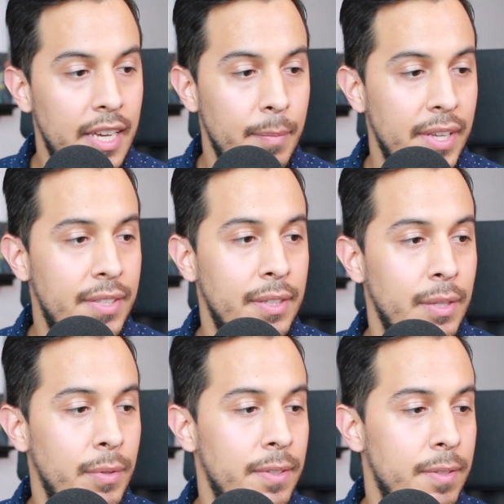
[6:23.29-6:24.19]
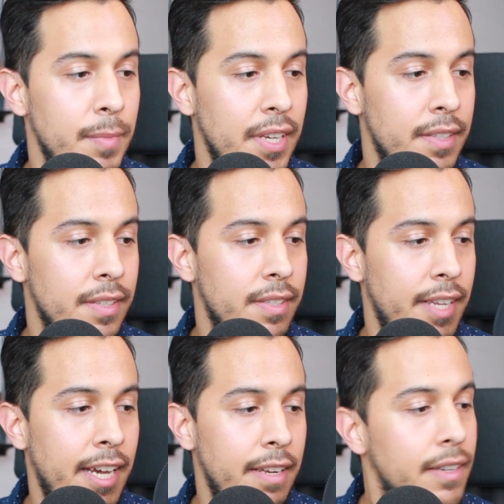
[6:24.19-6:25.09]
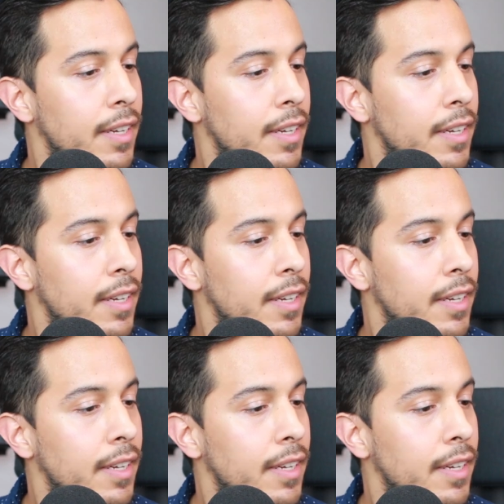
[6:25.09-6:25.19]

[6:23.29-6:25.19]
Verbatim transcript: And basically what this means is that